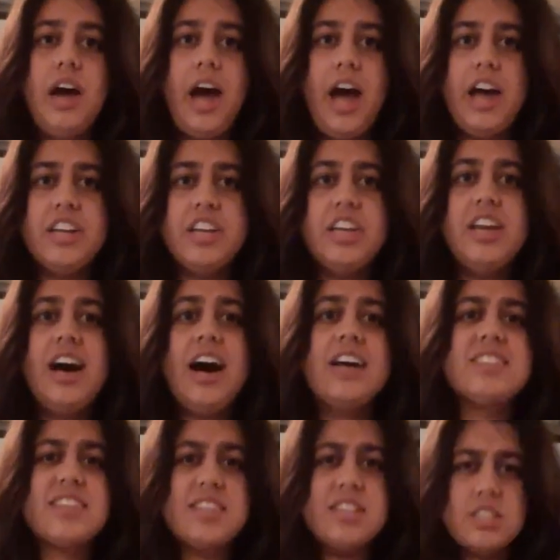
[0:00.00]
and he
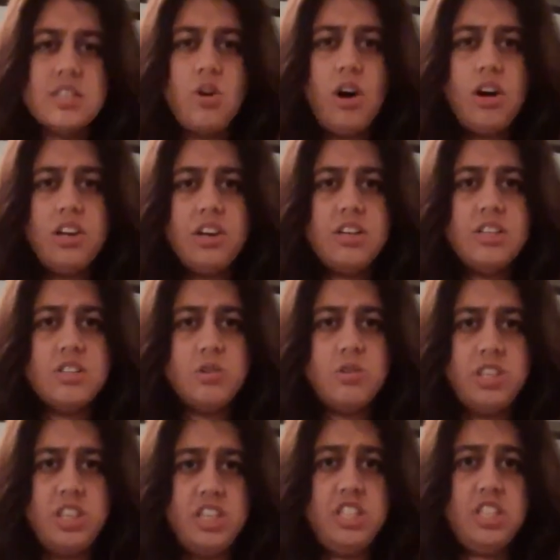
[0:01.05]
asks his scholars to
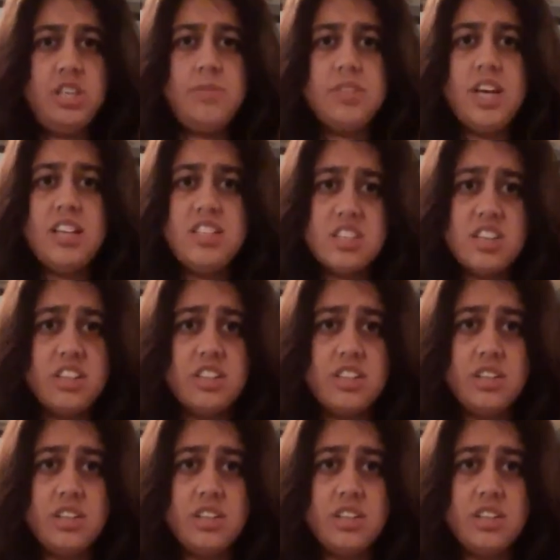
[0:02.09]
teach him Sanskrit.